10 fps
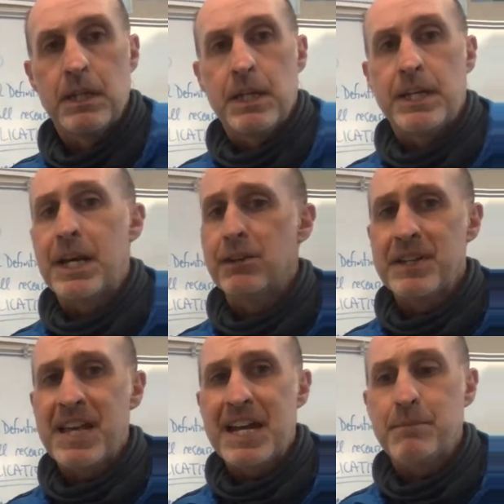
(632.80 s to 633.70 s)
And not only
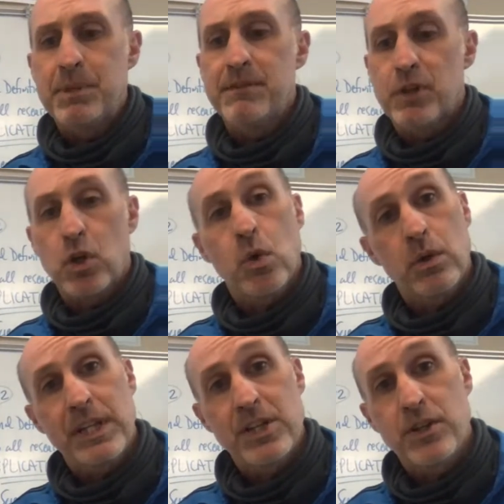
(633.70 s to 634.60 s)
that, I believe their
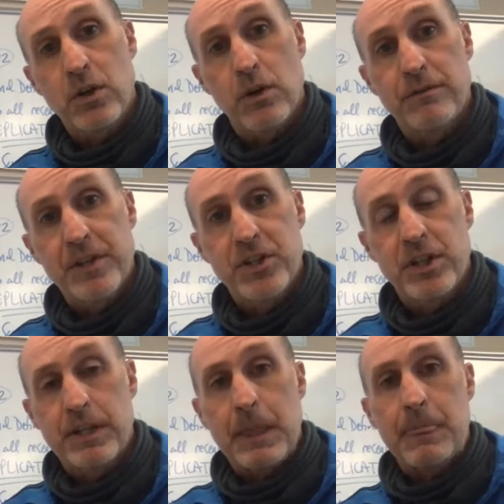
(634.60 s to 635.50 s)
correlation
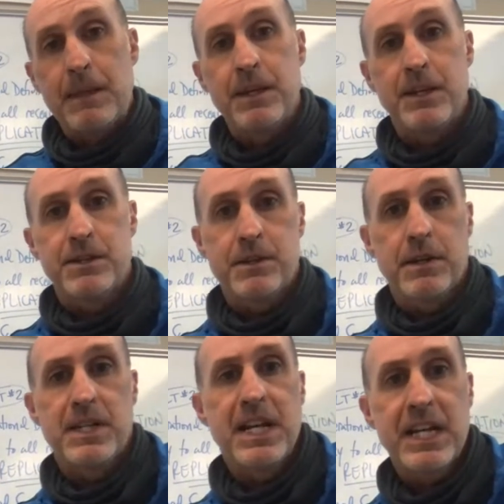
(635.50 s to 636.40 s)
coefficient is
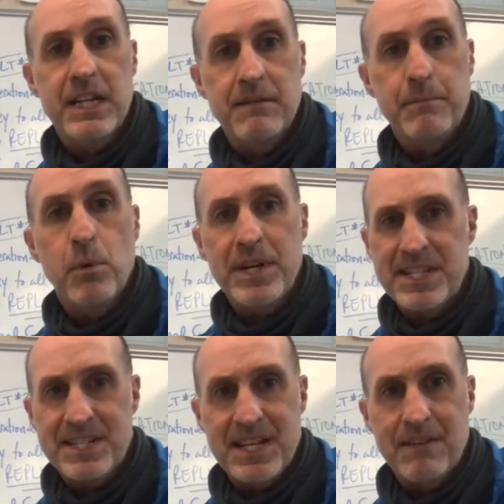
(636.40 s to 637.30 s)
negative
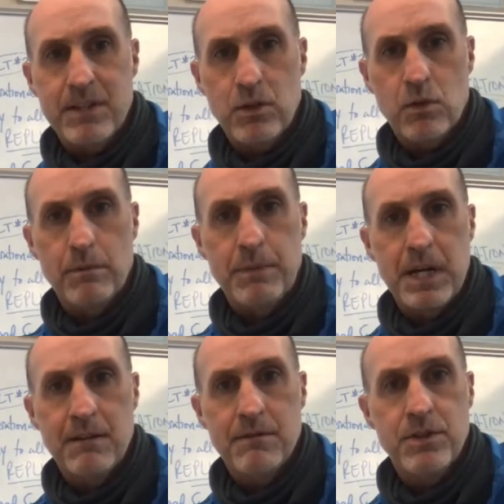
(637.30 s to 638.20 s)
0.7 or
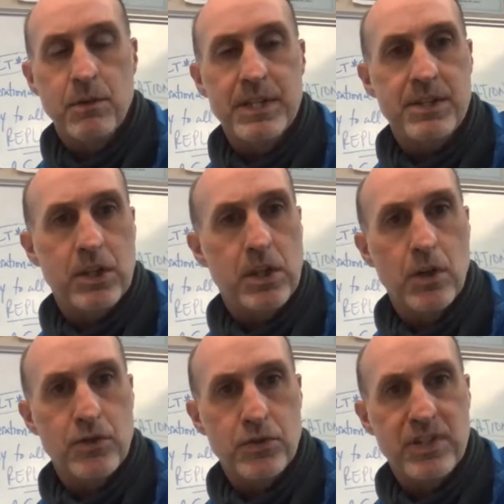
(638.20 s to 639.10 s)
above. So it's
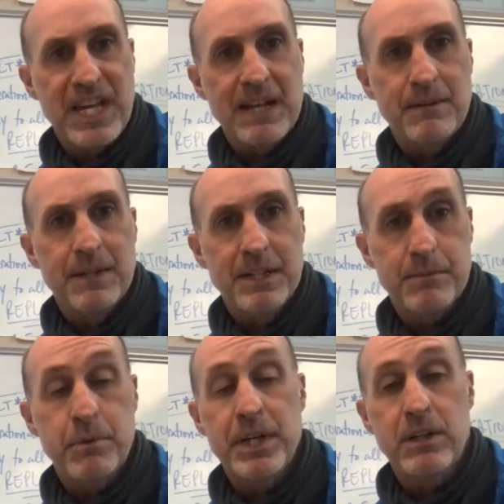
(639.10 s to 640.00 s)
closer to that. It's
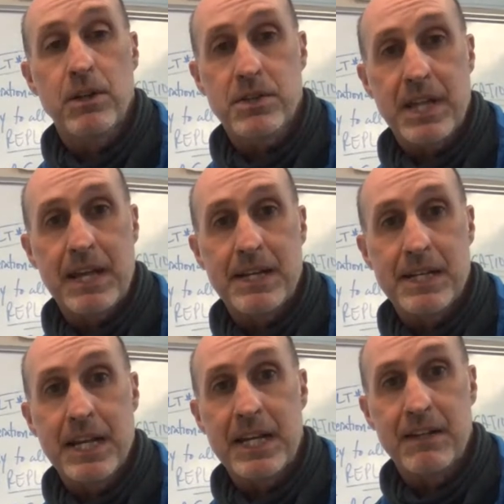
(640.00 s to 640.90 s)
pretty close to that
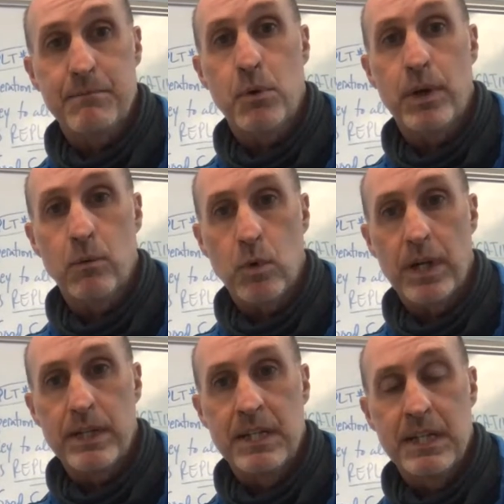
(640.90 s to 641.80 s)
negative
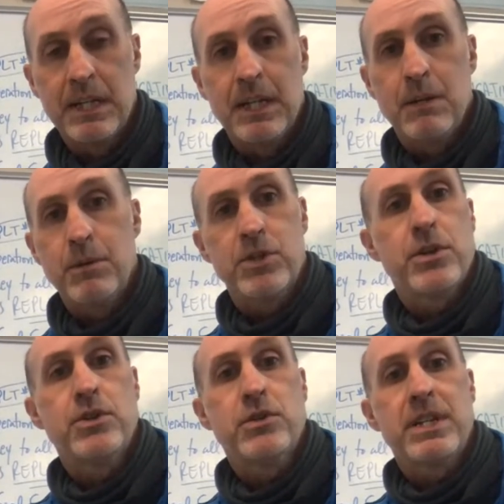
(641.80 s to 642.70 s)
0.1, which
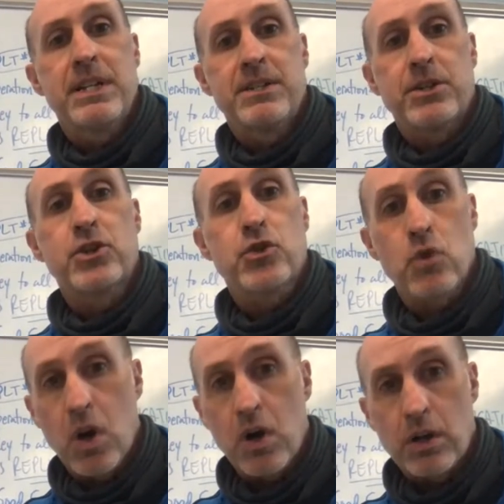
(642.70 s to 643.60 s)
shows you that it's a
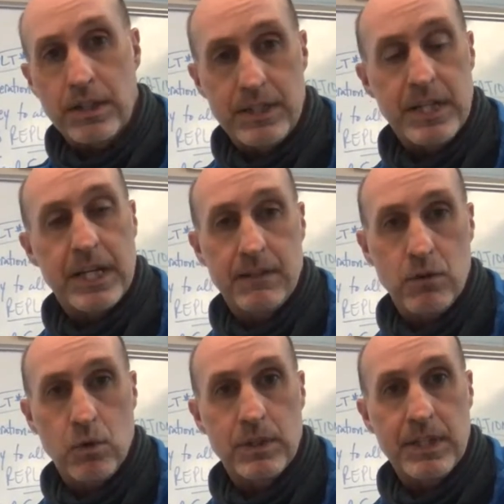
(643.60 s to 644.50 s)
strong negative
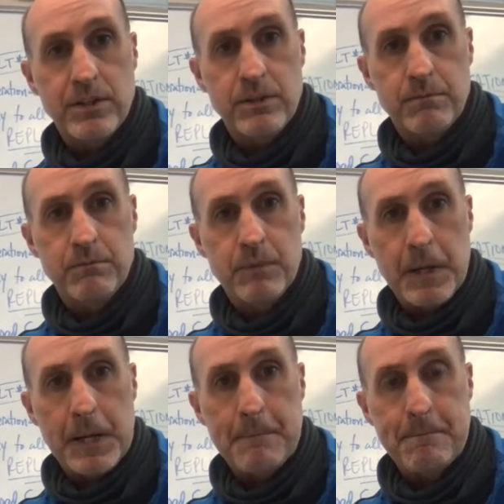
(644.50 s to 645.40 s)
correlation, okay?